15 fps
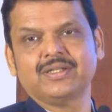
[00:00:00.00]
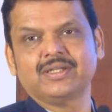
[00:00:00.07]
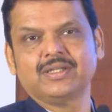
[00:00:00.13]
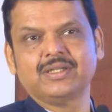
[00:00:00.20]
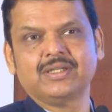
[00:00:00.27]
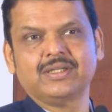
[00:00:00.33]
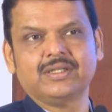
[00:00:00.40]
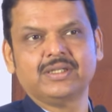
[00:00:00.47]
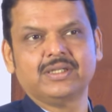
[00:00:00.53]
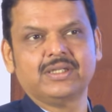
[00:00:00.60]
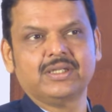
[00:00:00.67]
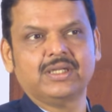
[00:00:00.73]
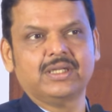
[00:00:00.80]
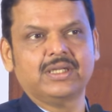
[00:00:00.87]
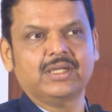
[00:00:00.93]

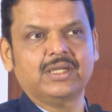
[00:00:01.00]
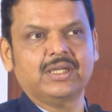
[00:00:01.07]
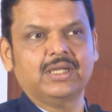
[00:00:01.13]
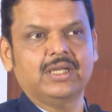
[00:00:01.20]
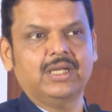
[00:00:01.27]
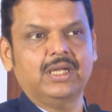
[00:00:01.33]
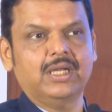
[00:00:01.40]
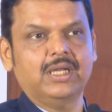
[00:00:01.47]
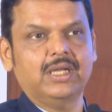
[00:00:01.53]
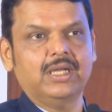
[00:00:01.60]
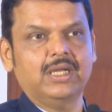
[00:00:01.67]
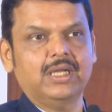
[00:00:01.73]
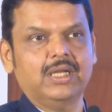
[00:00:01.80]
(silence)